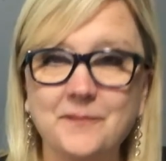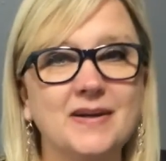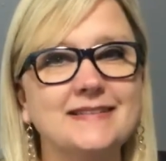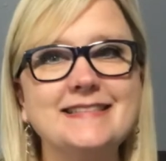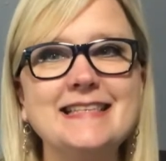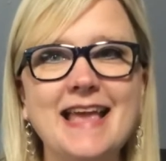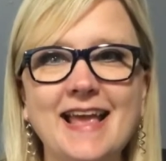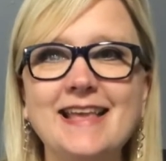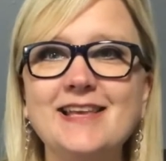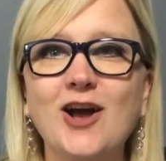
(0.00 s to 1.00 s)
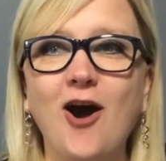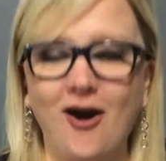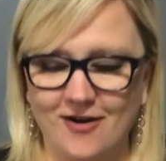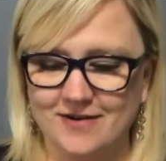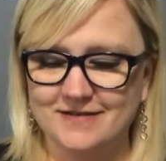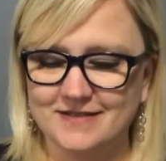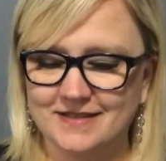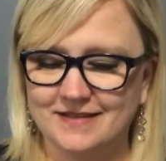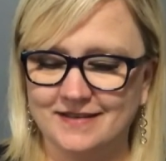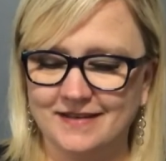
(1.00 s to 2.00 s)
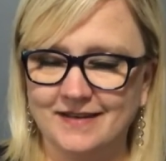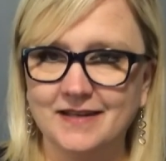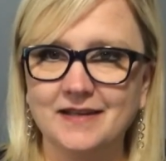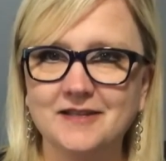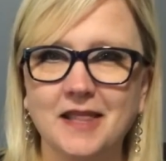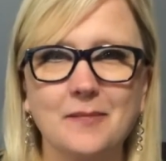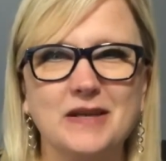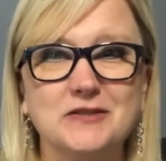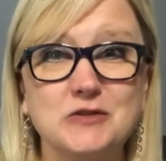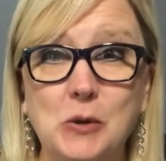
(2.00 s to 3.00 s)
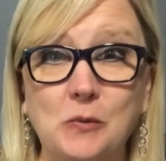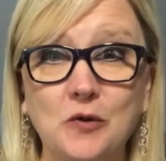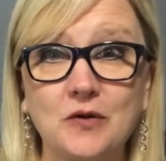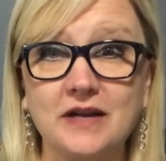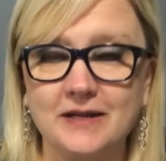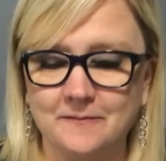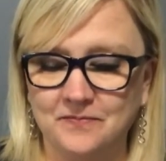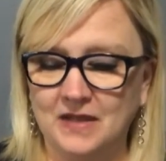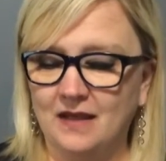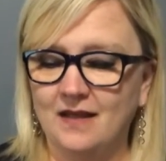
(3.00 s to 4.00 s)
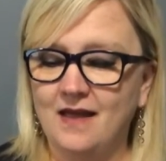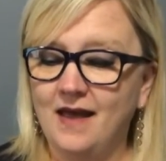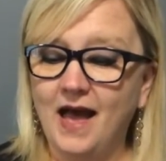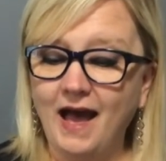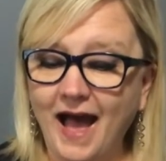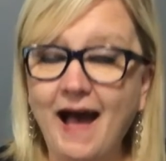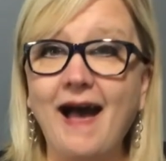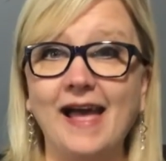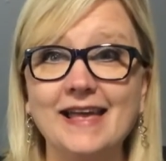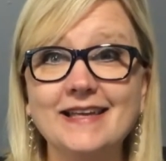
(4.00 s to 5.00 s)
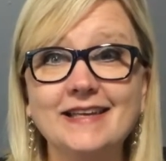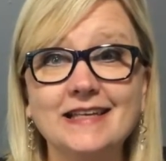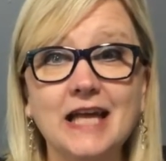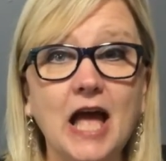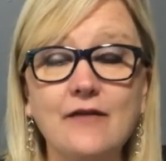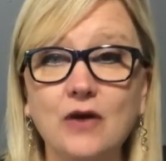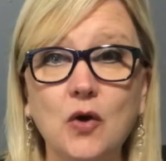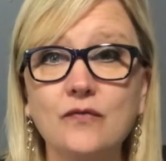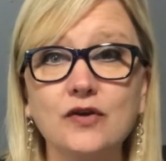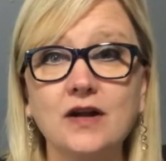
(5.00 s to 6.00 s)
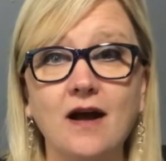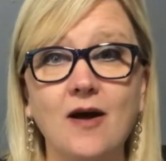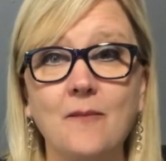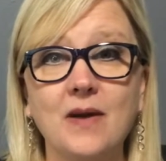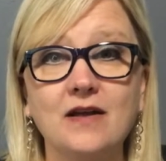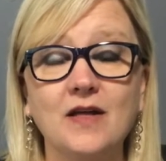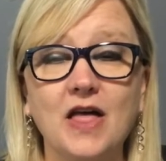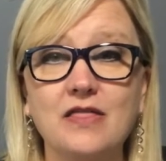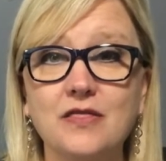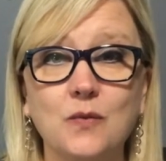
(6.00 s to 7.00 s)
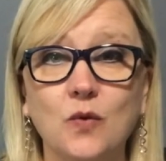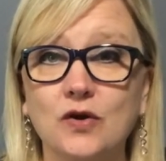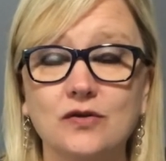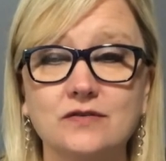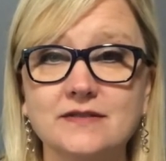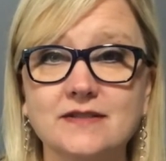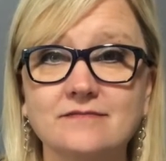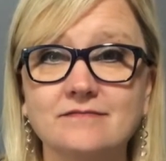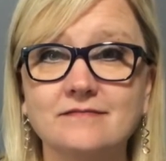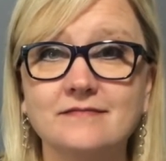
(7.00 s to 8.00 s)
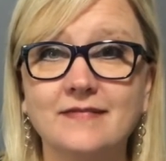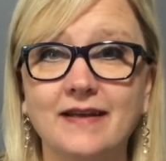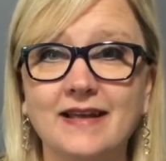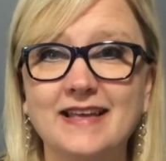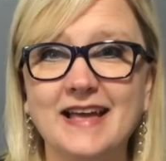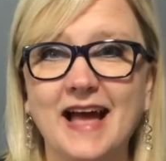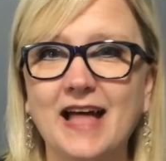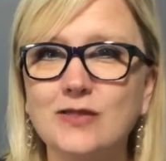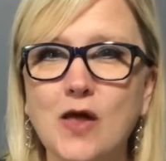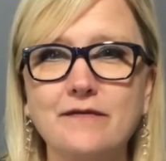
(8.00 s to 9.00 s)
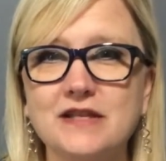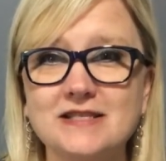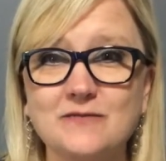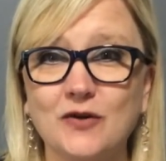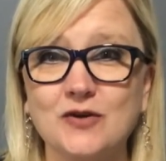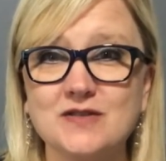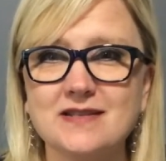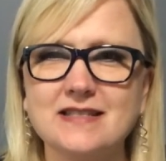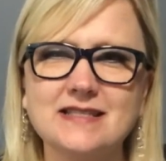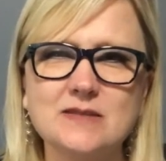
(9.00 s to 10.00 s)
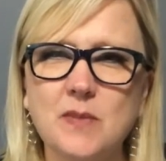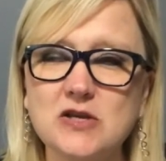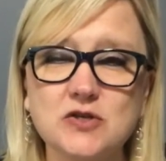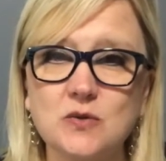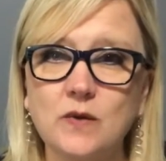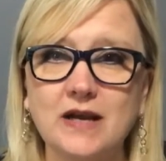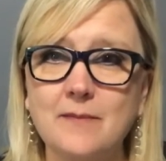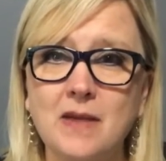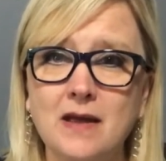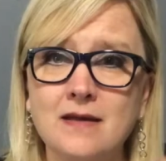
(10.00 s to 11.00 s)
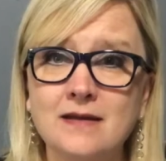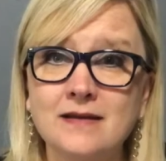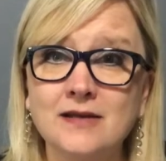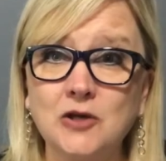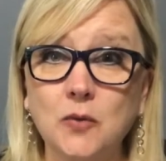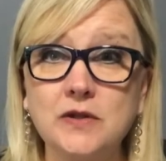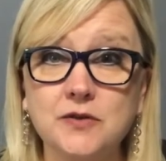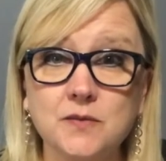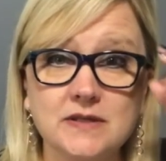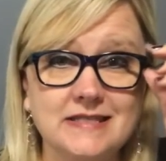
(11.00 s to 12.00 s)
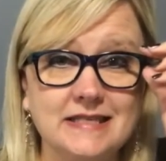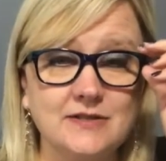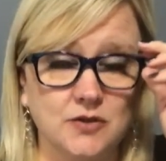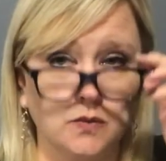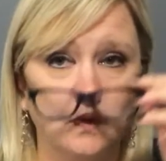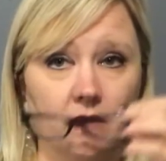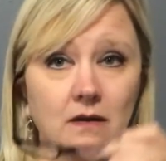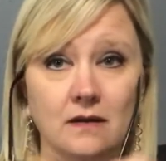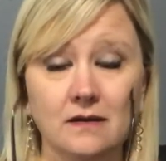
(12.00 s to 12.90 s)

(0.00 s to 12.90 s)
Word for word: But take heart. That means don't worry. I have overcome the world. I love this verse, especially when I'm going through a detour.